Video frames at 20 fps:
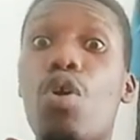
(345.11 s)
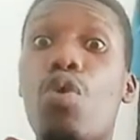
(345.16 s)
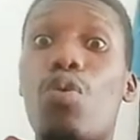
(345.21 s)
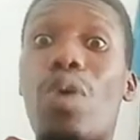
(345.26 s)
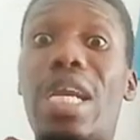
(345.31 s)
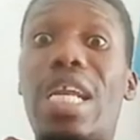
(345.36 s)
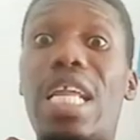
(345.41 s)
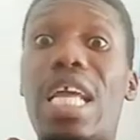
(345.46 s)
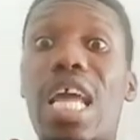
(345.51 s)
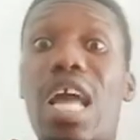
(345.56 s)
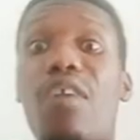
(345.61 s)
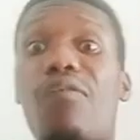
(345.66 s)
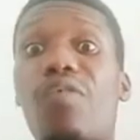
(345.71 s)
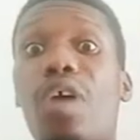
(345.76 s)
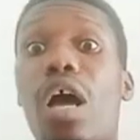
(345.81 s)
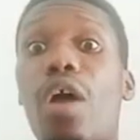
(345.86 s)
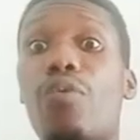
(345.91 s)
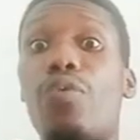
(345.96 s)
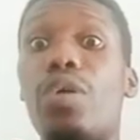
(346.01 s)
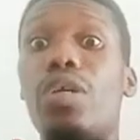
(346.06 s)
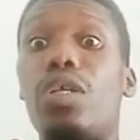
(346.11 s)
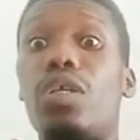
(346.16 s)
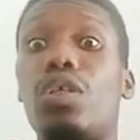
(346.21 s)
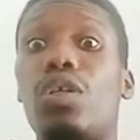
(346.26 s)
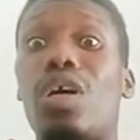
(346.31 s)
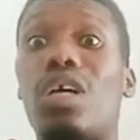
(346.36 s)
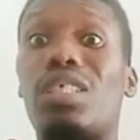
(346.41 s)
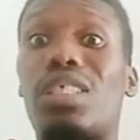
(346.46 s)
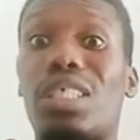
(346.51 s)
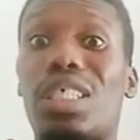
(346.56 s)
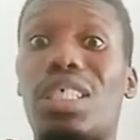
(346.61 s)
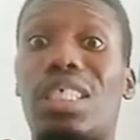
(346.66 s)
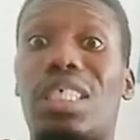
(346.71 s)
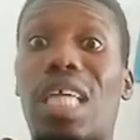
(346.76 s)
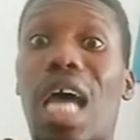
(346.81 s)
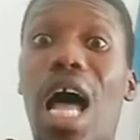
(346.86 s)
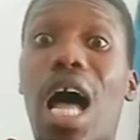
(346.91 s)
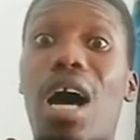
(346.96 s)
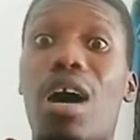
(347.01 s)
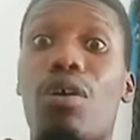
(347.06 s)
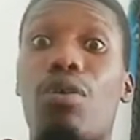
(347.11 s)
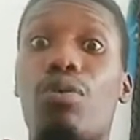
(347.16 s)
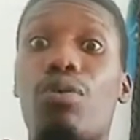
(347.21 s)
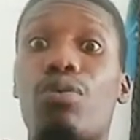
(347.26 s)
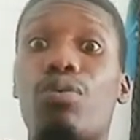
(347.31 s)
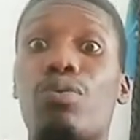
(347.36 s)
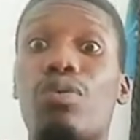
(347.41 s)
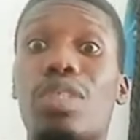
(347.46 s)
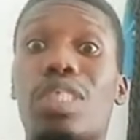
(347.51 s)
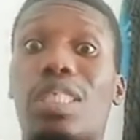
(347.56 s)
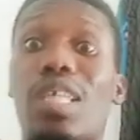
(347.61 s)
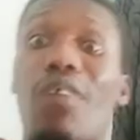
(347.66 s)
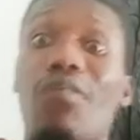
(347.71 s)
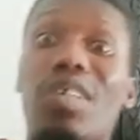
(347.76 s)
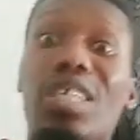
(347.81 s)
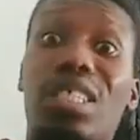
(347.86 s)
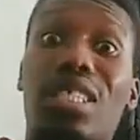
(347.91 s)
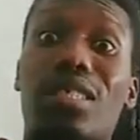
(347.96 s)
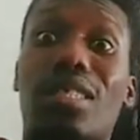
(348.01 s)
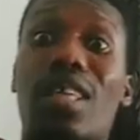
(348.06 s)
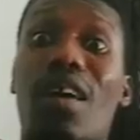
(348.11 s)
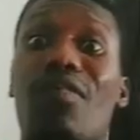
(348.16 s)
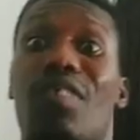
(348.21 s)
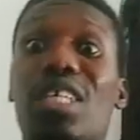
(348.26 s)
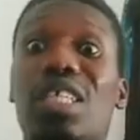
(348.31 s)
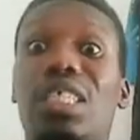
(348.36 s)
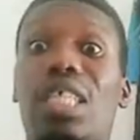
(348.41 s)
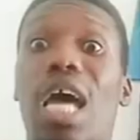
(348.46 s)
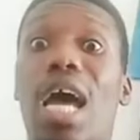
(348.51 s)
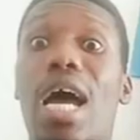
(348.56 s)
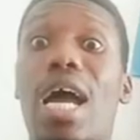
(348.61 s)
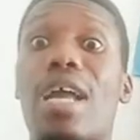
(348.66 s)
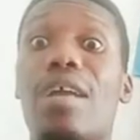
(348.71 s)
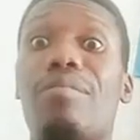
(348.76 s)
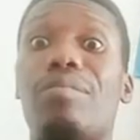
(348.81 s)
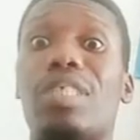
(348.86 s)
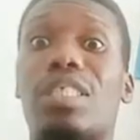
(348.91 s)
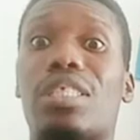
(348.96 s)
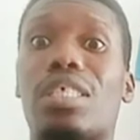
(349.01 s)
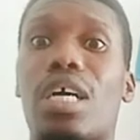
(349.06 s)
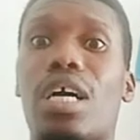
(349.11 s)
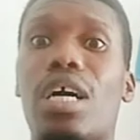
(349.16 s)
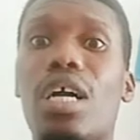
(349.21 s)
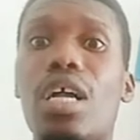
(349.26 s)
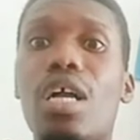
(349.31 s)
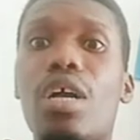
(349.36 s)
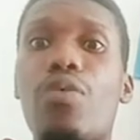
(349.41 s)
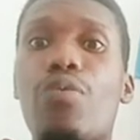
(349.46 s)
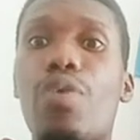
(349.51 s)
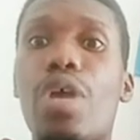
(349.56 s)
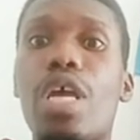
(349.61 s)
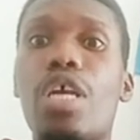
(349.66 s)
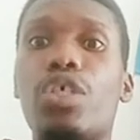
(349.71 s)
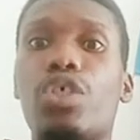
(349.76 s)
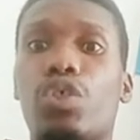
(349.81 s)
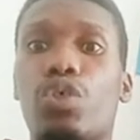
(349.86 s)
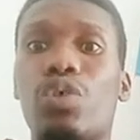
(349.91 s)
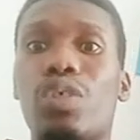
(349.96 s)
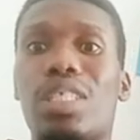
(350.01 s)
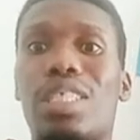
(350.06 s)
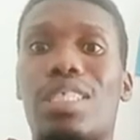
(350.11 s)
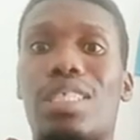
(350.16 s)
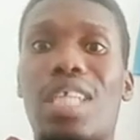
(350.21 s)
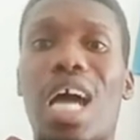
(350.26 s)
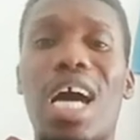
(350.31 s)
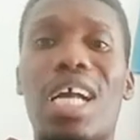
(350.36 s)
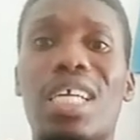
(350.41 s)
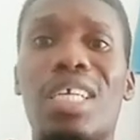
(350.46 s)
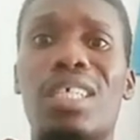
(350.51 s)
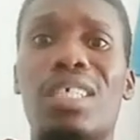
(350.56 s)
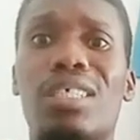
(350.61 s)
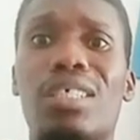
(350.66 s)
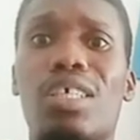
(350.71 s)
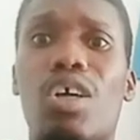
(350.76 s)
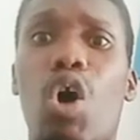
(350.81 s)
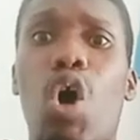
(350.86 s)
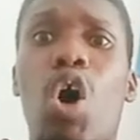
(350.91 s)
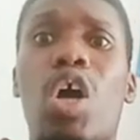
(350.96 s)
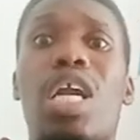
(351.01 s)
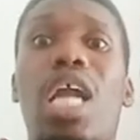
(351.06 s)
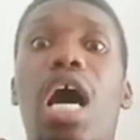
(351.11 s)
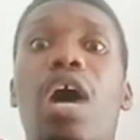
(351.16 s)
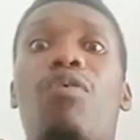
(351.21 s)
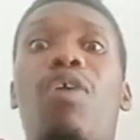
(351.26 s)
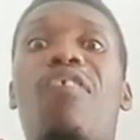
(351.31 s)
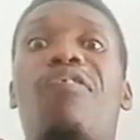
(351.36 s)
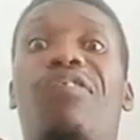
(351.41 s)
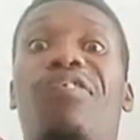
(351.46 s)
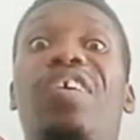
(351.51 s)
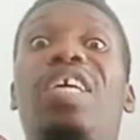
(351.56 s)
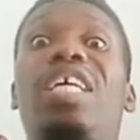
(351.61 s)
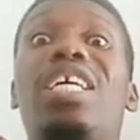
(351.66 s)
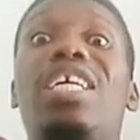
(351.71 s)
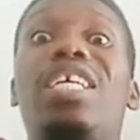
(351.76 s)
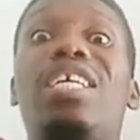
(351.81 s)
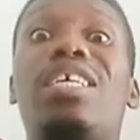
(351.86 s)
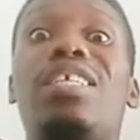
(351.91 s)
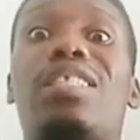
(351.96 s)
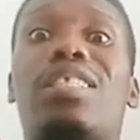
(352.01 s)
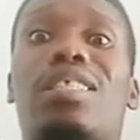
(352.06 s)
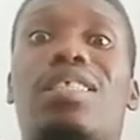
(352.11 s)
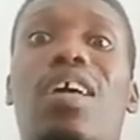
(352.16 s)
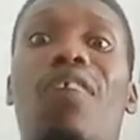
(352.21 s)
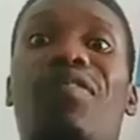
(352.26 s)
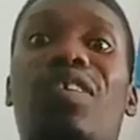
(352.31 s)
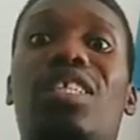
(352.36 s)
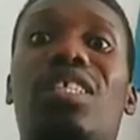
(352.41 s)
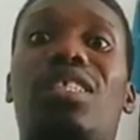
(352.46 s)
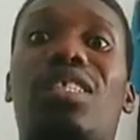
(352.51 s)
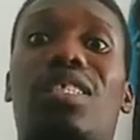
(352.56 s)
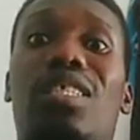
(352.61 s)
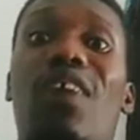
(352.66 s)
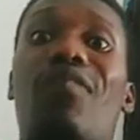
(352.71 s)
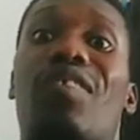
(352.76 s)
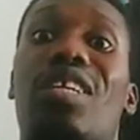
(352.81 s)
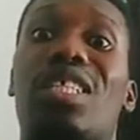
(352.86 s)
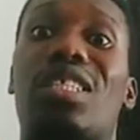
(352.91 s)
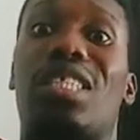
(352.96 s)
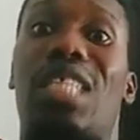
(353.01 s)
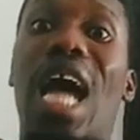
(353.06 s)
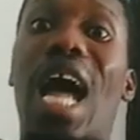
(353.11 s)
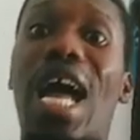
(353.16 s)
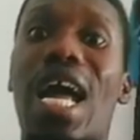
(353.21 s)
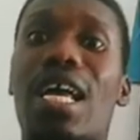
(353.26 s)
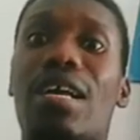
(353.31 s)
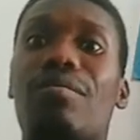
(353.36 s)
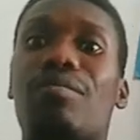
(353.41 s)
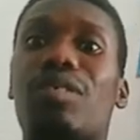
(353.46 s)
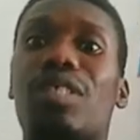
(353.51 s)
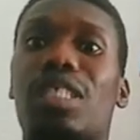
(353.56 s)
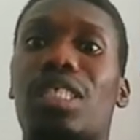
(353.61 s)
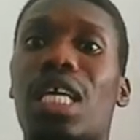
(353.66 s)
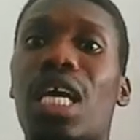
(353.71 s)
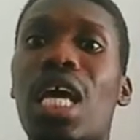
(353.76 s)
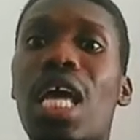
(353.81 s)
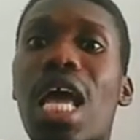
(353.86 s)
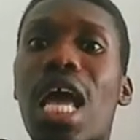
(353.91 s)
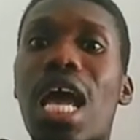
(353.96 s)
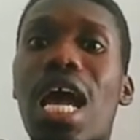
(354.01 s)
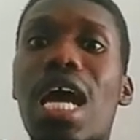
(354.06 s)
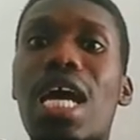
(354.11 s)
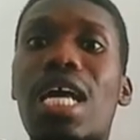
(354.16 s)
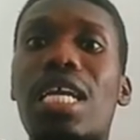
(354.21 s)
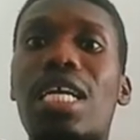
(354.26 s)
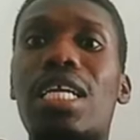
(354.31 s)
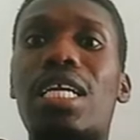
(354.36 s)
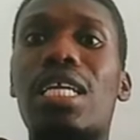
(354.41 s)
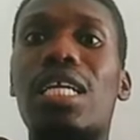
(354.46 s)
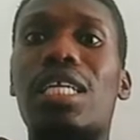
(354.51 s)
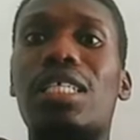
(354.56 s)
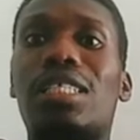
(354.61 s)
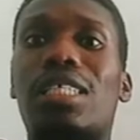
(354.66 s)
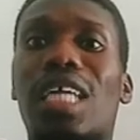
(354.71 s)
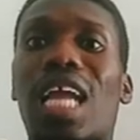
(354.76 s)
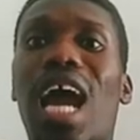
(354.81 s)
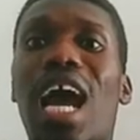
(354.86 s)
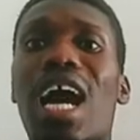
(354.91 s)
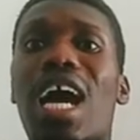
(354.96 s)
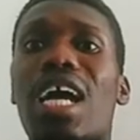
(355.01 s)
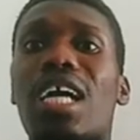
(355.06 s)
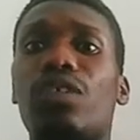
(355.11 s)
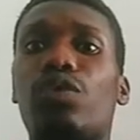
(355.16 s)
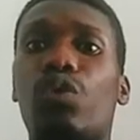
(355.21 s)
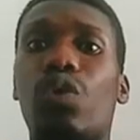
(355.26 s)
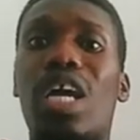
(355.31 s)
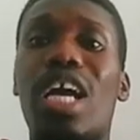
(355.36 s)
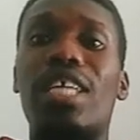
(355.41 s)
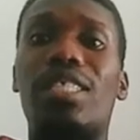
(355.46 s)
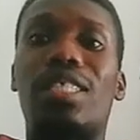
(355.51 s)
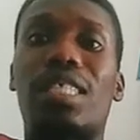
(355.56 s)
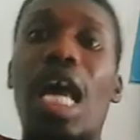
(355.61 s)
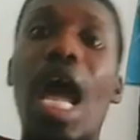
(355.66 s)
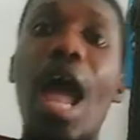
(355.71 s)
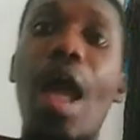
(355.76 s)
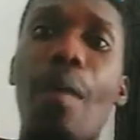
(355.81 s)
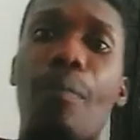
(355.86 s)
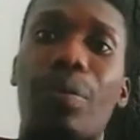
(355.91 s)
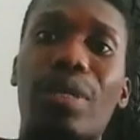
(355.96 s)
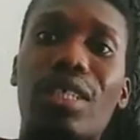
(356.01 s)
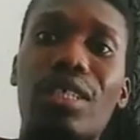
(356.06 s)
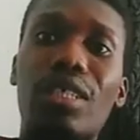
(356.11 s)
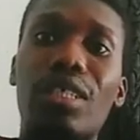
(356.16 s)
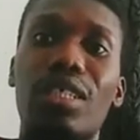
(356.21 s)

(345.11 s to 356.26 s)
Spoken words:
Whenever we knocked down 77 times, we should stand on our feet 77 times and try to escape